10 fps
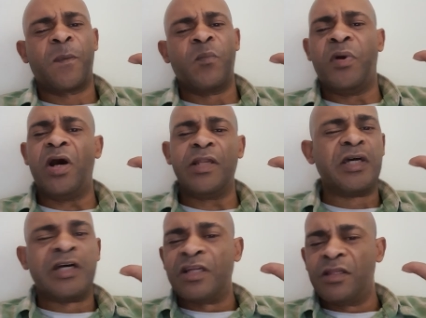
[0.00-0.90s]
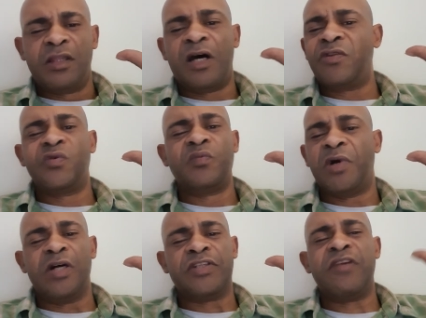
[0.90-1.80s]
but not too
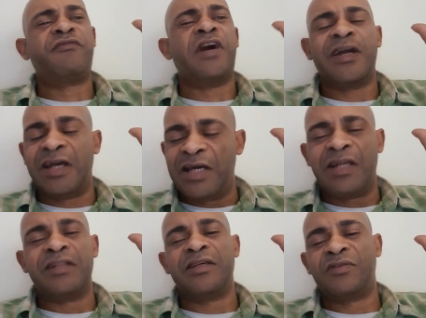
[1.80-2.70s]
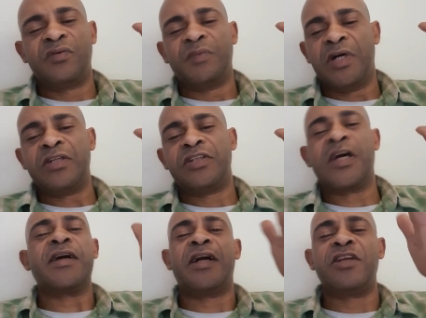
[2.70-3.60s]
much. I find Guyana did too much.
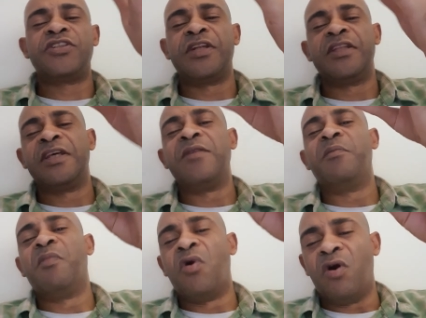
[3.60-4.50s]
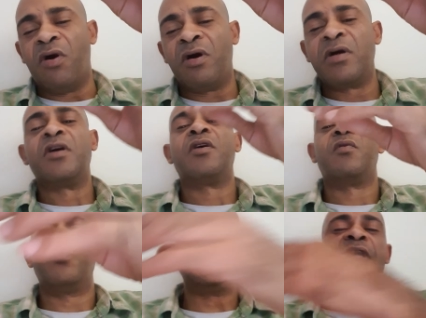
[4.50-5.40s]
Guyana should have did more
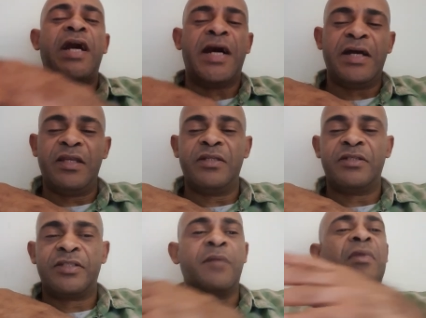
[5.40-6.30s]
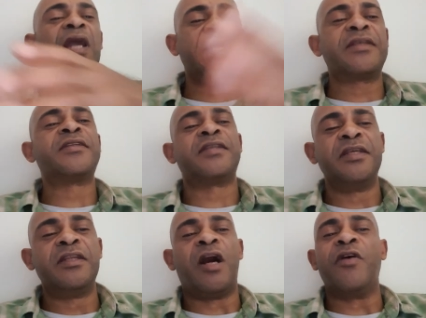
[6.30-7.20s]
with the islands. I'm glad to
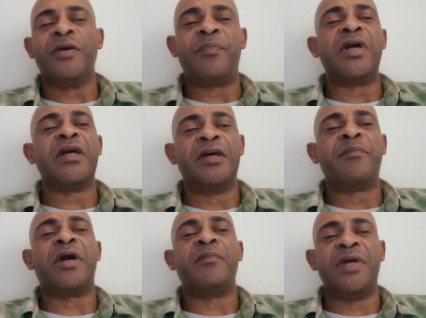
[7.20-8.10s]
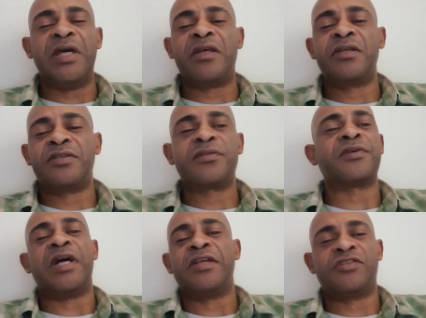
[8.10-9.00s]
see now they're bringing in Barbados,
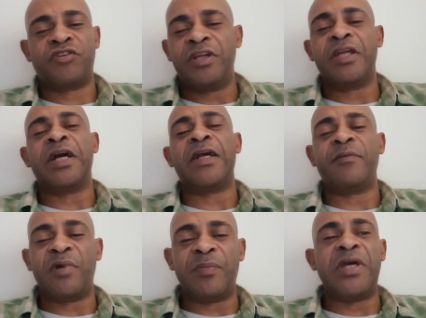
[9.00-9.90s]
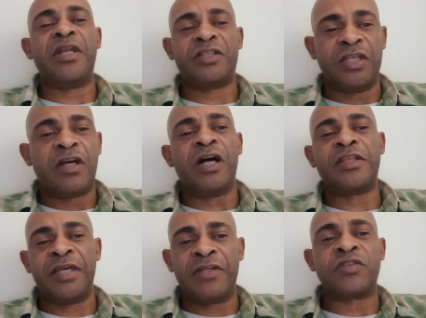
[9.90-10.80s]
so that's Trinidad and Barbados. They
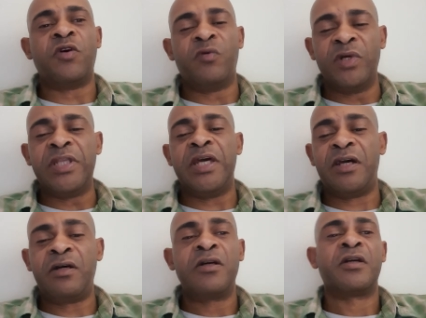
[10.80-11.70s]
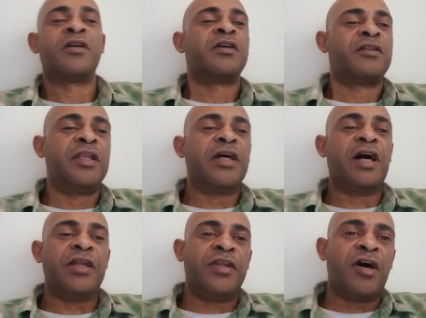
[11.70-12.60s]
got things going with there. They
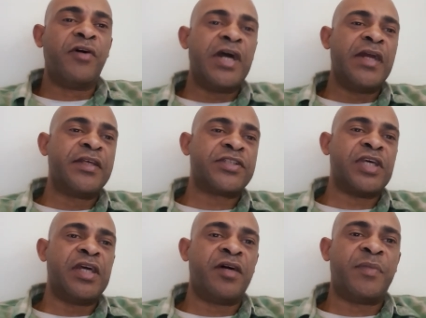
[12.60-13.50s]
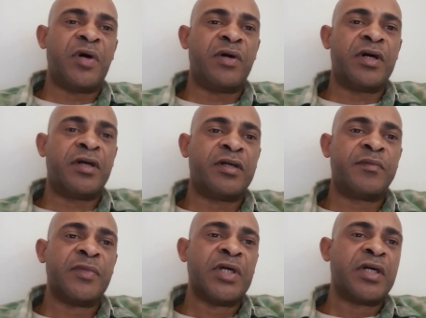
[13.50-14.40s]
got now here they're saying about